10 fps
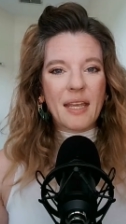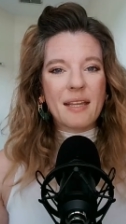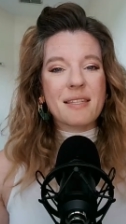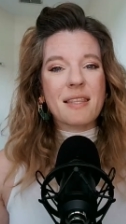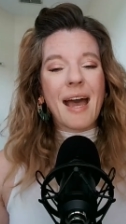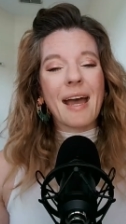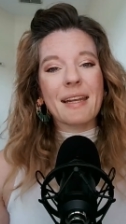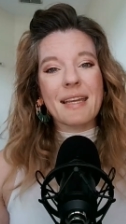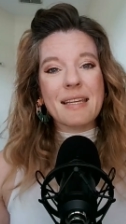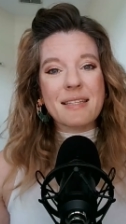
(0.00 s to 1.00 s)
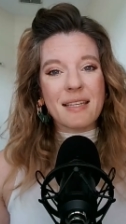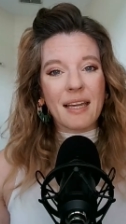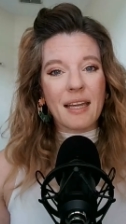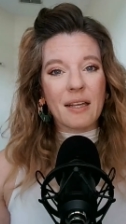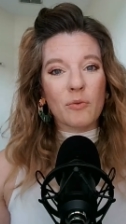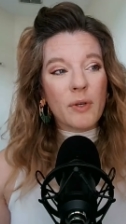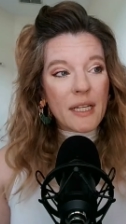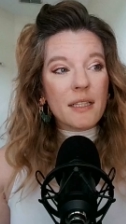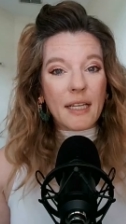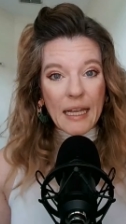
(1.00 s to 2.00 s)
It's that easy,
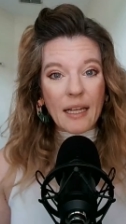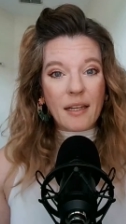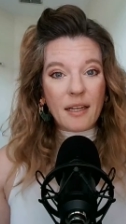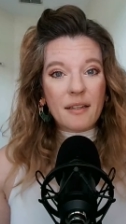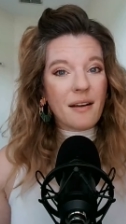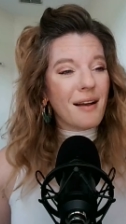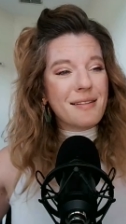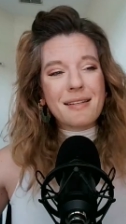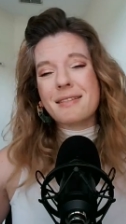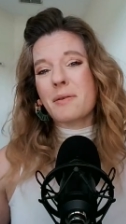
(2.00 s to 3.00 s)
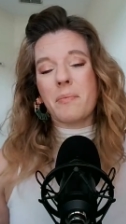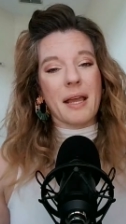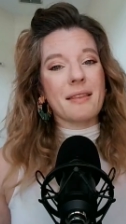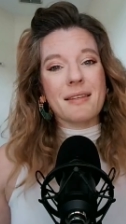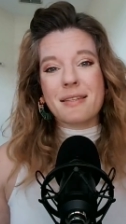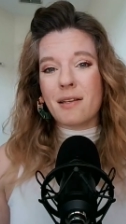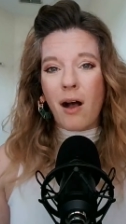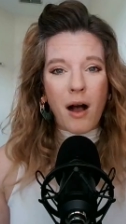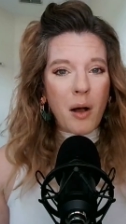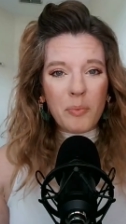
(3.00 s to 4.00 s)
really. God doesn't make this
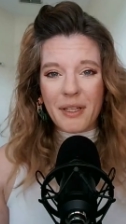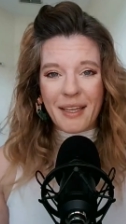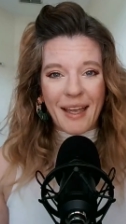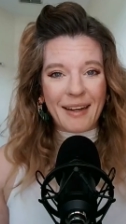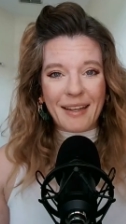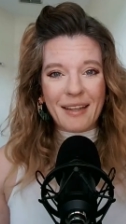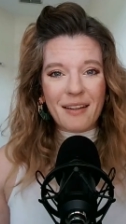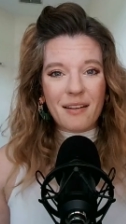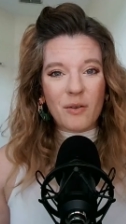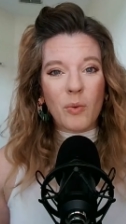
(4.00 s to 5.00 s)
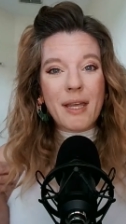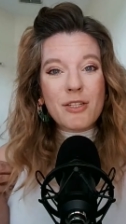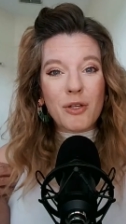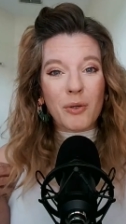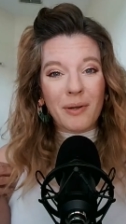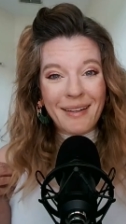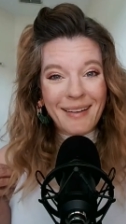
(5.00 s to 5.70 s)
complicated. We do.